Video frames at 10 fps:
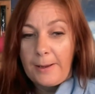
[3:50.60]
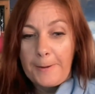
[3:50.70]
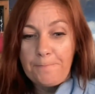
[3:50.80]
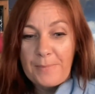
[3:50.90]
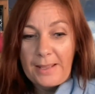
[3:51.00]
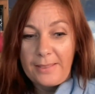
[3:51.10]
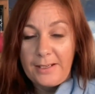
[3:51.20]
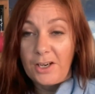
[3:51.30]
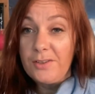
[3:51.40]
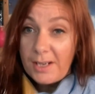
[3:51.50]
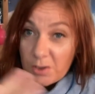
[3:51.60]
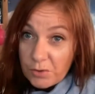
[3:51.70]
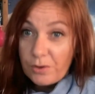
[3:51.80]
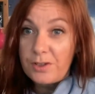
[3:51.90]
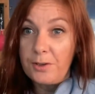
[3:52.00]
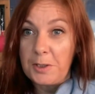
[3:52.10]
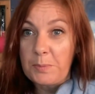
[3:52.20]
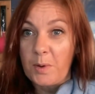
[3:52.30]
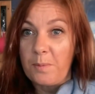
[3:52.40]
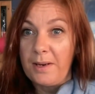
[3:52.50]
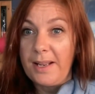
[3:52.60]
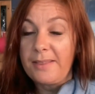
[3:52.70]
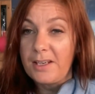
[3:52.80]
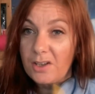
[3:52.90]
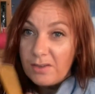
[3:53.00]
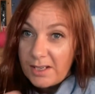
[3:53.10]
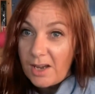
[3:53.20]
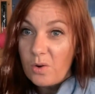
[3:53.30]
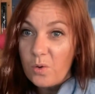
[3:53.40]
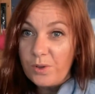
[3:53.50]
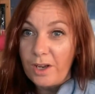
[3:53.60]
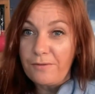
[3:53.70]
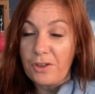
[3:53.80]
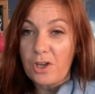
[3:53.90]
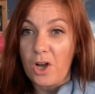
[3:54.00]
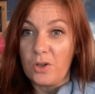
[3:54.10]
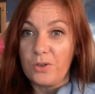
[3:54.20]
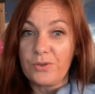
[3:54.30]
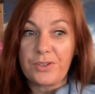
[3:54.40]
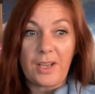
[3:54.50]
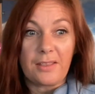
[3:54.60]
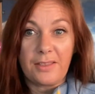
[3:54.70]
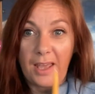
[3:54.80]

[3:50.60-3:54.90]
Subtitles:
And they don't get scrutinised properly. They don't get hauled over the coals.